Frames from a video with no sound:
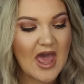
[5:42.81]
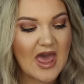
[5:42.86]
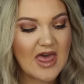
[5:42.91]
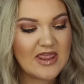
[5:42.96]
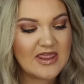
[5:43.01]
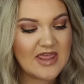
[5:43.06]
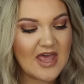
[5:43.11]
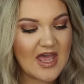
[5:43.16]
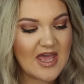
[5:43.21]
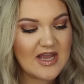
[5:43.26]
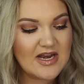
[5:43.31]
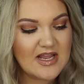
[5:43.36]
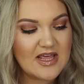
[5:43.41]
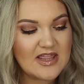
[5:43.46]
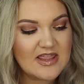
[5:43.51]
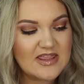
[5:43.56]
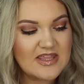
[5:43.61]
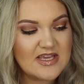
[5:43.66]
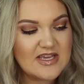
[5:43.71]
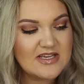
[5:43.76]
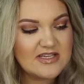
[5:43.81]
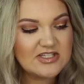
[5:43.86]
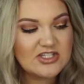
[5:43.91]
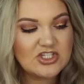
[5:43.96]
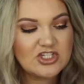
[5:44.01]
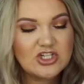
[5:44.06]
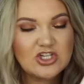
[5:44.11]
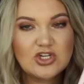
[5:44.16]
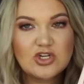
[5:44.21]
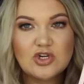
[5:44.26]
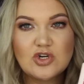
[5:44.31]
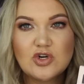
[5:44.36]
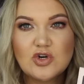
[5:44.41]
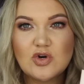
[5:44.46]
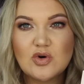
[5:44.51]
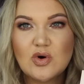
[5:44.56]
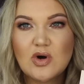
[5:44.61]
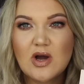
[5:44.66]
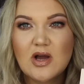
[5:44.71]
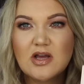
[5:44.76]
And then these
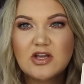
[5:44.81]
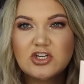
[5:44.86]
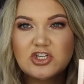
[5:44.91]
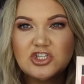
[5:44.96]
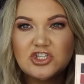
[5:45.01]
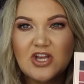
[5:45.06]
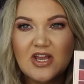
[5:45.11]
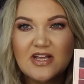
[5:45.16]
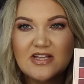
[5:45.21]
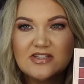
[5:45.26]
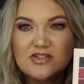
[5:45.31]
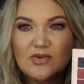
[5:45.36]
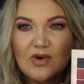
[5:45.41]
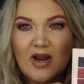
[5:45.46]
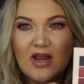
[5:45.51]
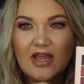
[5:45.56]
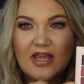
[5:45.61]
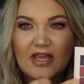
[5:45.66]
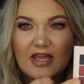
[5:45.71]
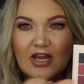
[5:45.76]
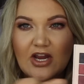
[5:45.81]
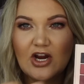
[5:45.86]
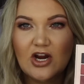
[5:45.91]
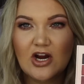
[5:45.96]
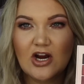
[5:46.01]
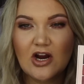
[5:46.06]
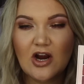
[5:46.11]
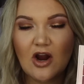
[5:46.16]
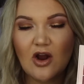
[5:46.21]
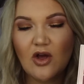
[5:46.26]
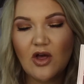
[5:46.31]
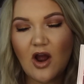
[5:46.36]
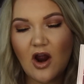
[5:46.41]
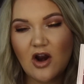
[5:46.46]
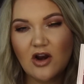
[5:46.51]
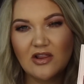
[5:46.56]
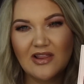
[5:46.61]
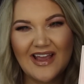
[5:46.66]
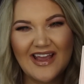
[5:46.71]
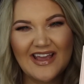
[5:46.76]
two shades right here
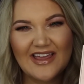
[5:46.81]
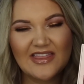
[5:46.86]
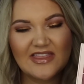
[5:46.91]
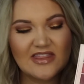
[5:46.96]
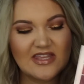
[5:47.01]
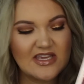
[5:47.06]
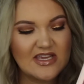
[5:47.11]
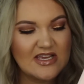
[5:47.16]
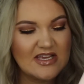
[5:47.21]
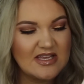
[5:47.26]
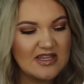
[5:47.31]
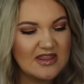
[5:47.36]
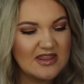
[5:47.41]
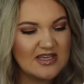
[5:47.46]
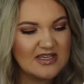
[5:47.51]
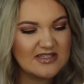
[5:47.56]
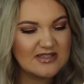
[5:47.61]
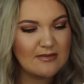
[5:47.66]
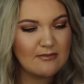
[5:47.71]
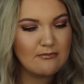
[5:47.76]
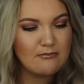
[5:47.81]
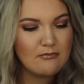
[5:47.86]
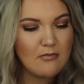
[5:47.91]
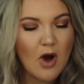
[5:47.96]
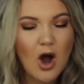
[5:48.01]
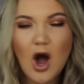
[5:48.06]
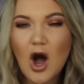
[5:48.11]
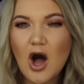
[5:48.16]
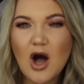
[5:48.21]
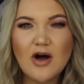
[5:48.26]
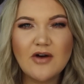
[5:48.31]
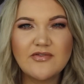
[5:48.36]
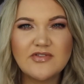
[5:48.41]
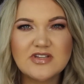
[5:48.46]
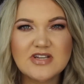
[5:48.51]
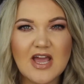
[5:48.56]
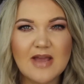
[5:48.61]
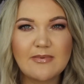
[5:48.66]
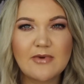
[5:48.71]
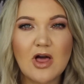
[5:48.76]
are like the this
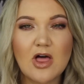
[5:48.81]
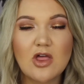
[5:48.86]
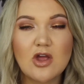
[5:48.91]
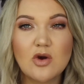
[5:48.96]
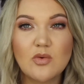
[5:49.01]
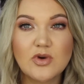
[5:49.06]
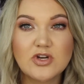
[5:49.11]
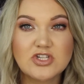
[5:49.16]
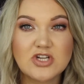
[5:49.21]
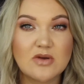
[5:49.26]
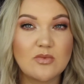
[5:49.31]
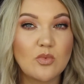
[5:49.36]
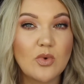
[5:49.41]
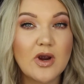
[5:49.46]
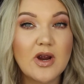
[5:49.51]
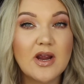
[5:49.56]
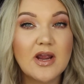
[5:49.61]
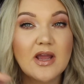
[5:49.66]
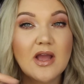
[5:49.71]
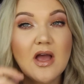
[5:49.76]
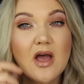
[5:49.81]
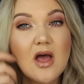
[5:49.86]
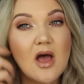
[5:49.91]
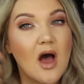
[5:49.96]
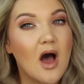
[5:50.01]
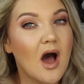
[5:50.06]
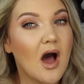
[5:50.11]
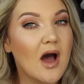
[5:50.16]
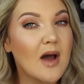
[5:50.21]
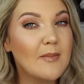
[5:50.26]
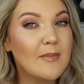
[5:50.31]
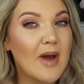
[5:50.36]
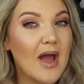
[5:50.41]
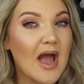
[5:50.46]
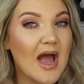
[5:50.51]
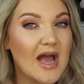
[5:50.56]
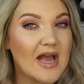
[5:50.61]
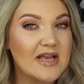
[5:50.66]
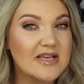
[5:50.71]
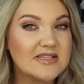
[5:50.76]
mauve type color, which I'm wearing on
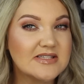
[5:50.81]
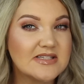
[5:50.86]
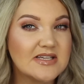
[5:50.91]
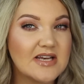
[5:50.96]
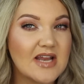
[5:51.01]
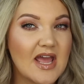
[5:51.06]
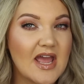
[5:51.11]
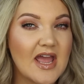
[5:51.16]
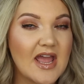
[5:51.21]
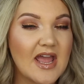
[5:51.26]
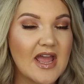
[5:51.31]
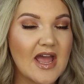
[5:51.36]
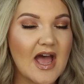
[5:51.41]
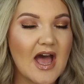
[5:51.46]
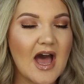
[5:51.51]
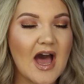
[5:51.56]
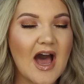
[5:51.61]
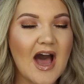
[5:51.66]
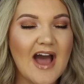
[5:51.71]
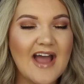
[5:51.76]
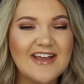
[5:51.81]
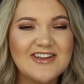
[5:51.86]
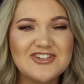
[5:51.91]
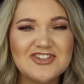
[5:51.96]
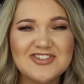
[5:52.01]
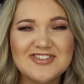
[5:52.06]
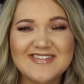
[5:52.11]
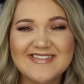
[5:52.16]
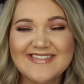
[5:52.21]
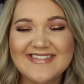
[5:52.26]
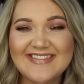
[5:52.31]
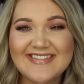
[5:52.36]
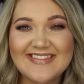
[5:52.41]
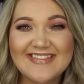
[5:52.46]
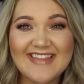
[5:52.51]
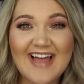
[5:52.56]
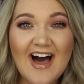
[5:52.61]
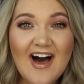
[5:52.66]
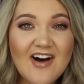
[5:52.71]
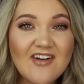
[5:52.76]
my eyes today. I just
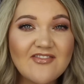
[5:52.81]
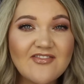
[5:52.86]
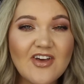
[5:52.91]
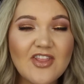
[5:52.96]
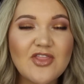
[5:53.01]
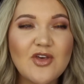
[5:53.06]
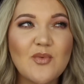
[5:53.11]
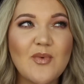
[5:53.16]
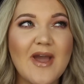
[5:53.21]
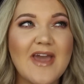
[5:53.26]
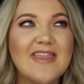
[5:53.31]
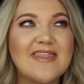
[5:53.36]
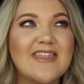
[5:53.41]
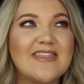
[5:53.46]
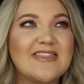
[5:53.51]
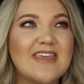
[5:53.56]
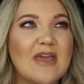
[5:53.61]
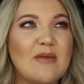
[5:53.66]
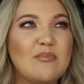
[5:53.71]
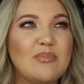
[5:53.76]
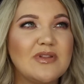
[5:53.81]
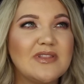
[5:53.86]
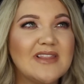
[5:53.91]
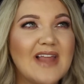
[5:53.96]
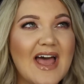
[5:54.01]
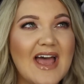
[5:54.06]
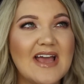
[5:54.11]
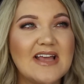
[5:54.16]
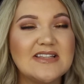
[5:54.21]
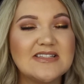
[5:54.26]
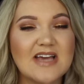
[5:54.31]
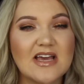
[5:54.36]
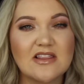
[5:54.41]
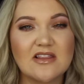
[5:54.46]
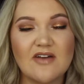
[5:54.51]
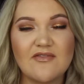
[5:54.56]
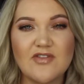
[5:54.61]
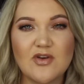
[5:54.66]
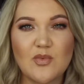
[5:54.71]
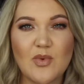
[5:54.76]
love the way that they blend. I
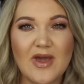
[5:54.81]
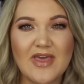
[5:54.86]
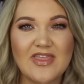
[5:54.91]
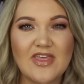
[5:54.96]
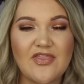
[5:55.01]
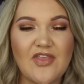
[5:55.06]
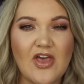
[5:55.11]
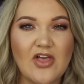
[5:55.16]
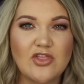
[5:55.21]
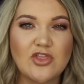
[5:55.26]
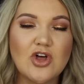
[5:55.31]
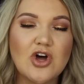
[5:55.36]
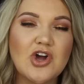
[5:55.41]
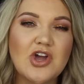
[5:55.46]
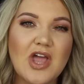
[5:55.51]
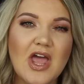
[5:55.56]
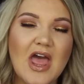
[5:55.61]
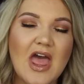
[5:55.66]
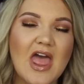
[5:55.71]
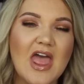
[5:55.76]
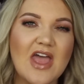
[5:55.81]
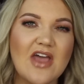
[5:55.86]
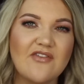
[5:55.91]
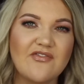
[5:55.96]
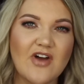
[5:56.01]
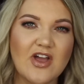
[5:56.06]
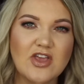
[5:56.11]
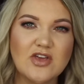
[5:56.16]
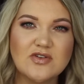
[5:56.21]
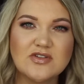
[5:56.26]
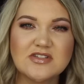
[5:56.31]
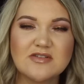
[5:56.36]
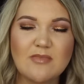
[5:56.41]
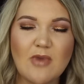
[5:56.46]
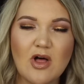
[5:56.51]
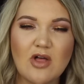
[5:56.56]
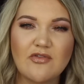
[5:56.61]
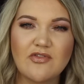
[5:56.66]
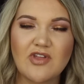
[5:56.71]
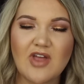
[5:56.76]
love the way that they look. If I use
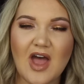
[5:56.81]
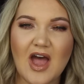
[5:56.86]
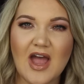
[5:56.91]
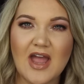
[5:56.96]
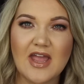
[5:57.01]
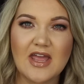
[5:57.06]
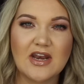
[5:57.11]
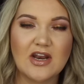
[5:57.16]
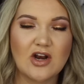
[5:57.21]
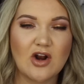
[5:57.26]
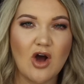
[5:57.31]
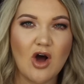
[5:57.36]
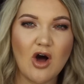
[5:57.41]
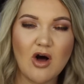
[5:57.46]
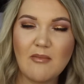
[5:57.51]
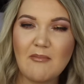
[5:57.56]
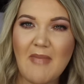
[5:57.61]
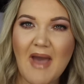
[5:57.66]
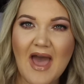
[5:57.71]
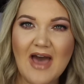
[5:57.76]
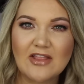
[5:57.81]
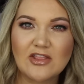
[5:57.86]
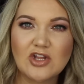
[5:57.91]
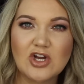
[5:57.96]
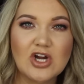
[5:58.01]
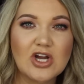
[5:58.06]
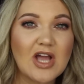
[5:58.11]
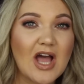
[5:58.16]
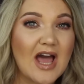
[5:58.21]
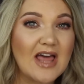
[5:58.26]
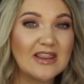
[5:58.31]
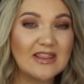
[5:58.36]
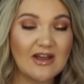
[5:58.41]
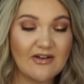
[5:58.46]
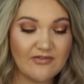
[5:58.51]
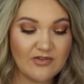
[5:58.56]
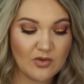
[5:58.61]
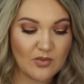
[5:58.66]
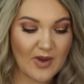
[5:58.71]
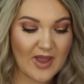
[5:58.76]
them all over the eye in an all matte look, I
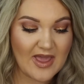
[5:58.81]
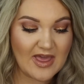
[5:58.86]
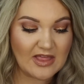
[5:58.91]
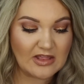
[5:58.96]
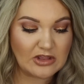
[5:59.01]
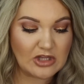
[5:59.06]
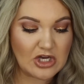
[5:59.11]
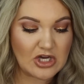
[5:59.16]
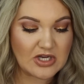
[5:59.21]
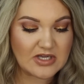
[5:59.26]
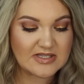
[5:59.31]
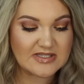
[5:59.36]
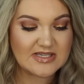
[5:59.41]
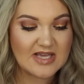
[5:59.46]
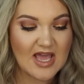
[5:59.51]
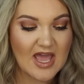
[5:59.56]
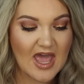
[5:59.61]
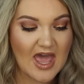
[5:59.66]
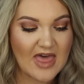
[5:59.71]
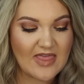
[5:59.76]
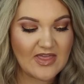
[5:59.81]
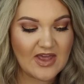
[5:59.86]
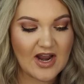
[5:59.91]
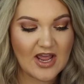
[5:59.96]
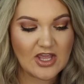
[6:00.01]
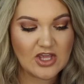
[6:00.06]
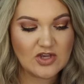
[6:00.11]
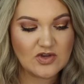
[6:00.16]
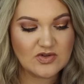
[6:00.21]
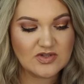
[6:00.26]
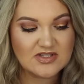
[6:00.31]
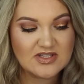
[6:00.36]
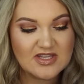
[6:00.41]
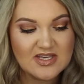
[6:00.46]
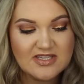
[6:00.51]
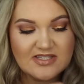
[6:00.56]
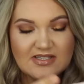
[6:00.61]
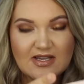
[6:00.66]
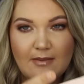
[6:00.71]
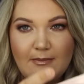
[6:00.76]
love the way it looks. And then I use
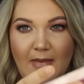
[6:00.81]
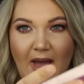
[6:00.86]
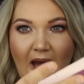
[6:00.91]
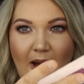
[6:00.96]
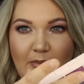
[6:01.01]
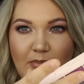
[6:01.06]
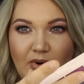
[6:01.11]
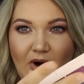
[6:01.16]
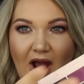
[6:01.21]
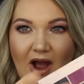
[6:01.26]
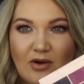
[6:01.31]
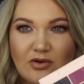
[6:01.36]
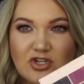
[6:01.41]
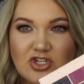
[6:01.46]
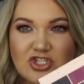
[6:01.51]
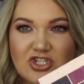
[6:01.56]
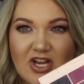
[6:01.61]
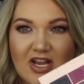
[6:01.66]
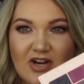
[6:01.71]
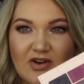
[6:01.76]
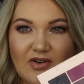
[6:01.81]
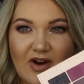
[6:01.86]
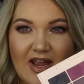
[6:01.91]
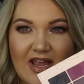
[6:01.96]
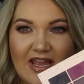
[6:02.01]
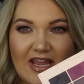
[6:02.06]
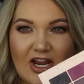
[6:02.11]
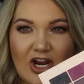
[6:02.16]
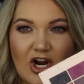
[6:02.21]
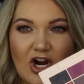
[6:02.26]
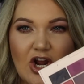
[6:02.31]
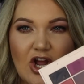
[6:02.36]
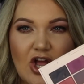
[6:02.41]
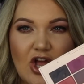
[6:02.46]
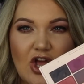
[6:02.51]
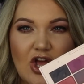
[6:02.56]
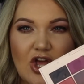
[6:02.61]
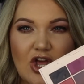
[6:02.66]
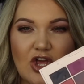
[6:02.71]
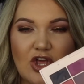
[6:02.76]
this matte brown shade right here.
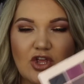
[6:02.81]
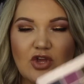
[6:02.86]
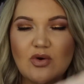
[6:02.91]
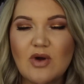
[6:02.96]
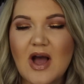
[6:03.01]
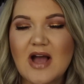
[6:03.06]
You